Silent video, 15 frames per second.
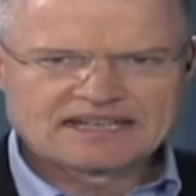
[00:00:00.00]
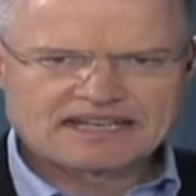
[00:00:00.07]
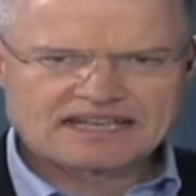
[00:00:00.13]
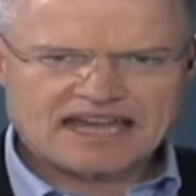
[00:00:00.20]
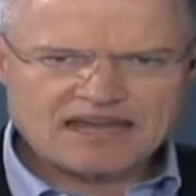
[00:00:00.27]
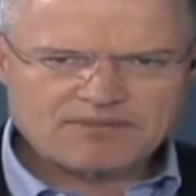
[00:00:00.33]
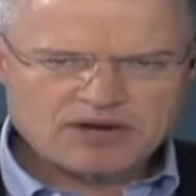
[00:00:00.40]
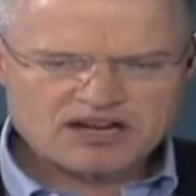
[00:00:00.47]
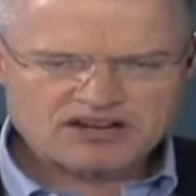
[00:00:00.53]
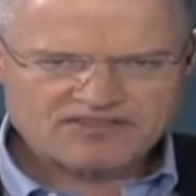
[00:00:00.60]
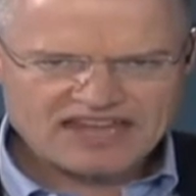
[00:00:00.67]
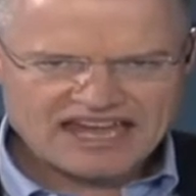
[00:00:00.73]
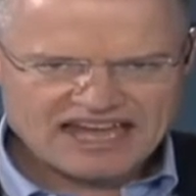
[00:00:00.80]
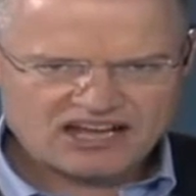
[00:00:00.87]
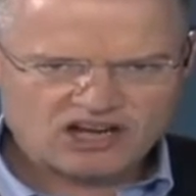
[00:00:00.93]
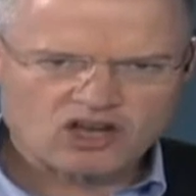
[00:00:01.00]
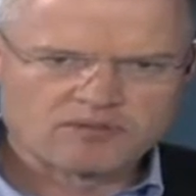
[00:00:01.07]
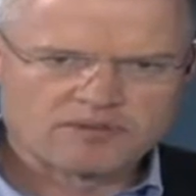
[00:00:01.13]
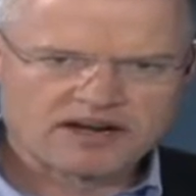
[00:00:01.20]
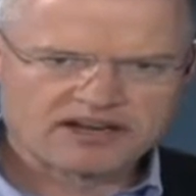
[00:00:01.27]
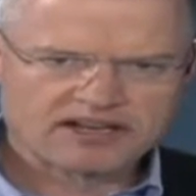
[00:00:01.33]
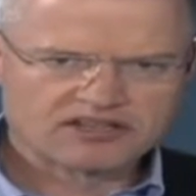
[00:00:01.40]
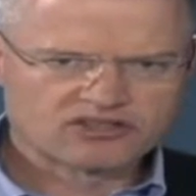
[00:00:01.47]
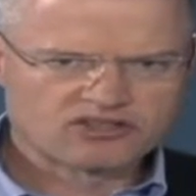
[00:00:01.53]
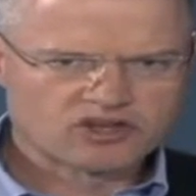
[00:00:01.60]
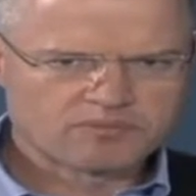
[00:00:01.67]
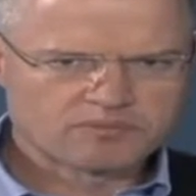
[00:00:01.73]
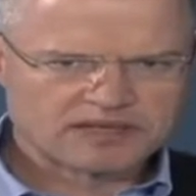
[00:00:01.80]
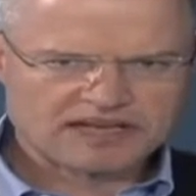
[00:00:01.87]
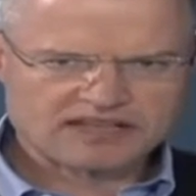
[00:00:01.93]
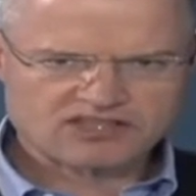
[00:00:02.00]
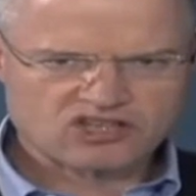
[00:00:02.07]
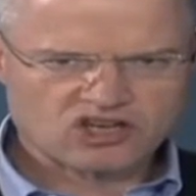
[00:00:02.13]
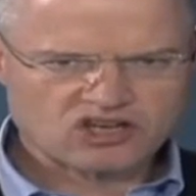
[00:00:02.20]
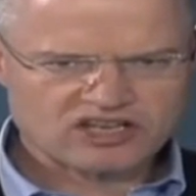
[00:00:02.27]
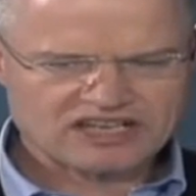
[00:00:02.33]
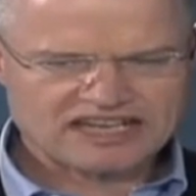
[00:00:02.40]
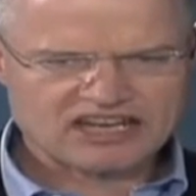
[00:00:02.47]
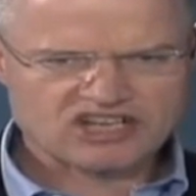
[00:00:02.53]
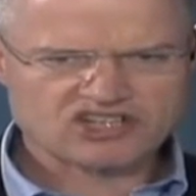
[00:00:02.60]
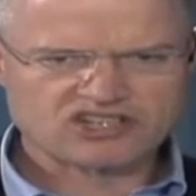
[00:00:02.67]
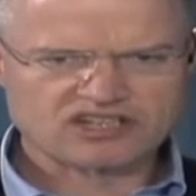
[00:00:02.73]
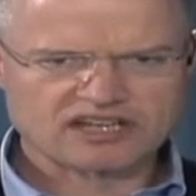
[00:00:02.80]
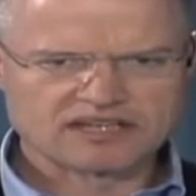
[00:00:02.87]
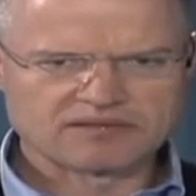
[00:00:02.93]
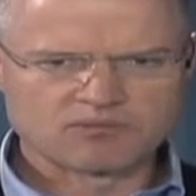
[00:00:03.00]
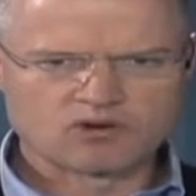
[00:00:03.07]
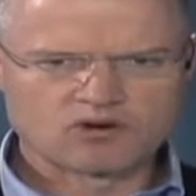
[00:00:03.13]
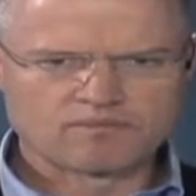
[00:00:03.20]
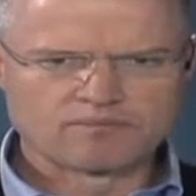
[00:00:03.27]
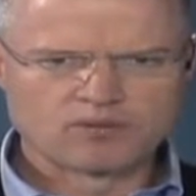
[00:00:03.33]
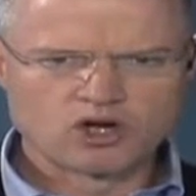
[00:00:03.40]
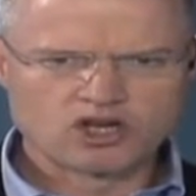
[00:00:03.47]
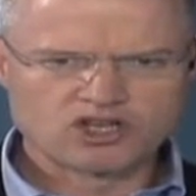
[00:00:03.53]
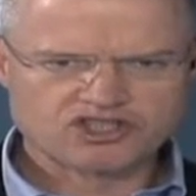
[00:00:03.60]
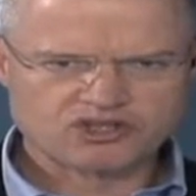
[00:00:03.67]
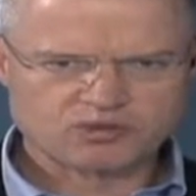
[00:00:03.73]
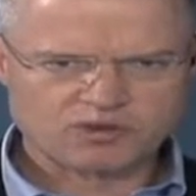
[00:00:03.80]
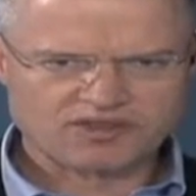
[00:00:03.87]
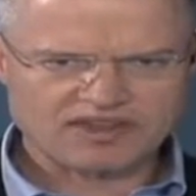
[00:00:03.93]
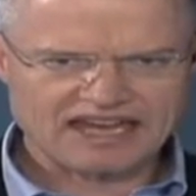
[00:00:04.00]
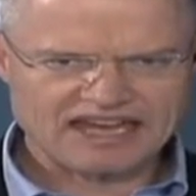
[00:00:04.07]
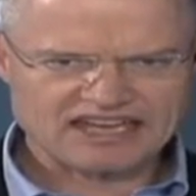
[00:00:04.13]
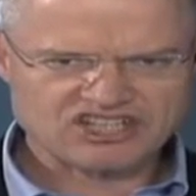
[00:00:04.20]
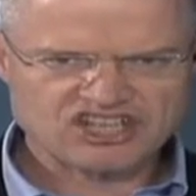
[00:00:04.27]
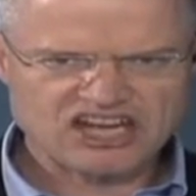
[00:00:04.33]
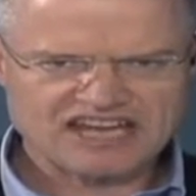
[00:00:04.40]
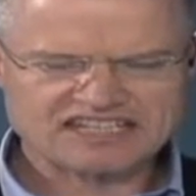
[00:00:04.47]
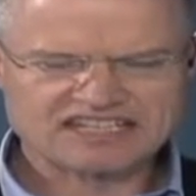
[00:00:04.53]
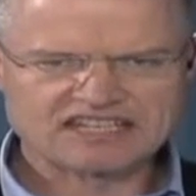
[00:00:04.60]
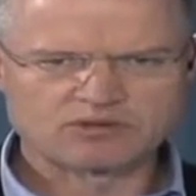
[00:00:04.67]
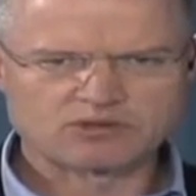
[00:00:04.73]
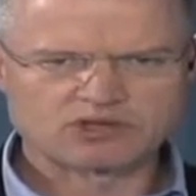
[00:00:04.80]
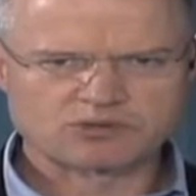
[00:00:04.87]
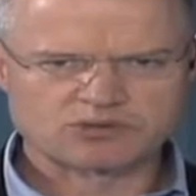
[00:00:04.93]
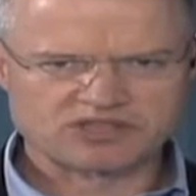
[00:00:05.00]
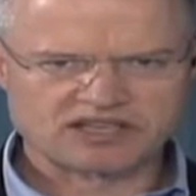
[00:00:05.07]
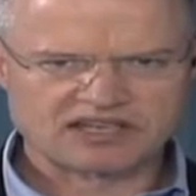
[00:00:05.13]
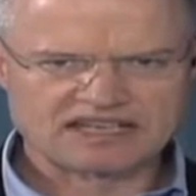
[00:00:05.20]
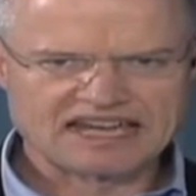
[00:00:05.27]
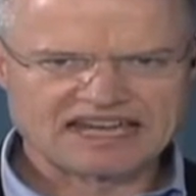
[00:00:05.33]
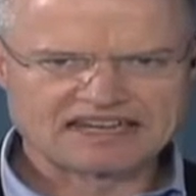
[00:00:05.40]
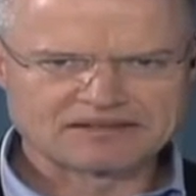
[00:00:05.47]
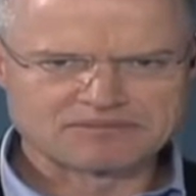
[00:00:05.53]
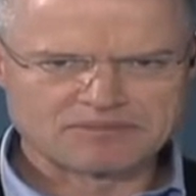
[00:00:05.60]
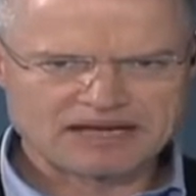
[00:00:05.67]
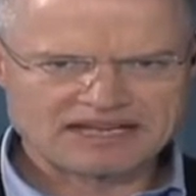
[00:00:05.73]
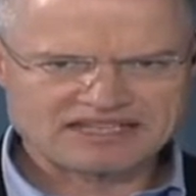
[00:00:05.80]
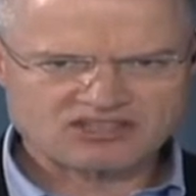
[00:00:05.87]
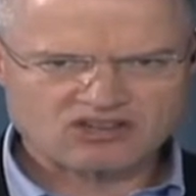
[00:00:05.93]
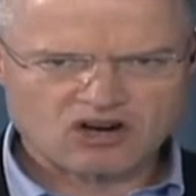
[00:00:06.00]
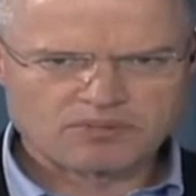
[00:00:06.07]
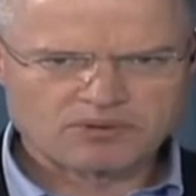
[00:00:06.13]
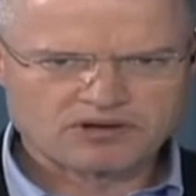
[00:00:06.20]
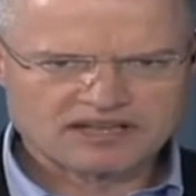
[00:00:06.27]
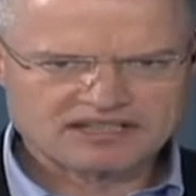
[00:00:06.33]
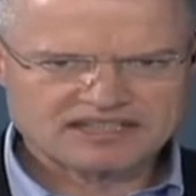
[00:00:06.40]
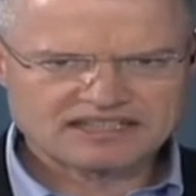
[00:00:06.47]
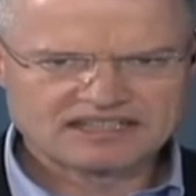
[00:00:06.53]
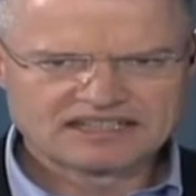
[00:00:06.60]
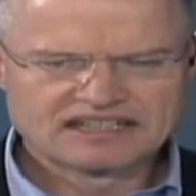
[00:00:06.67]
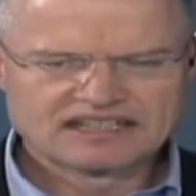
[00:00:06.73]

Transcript: Came out of the Anglo American group but has no connection anymore. Merged with Ashanti, which was a Ghanaian based operator.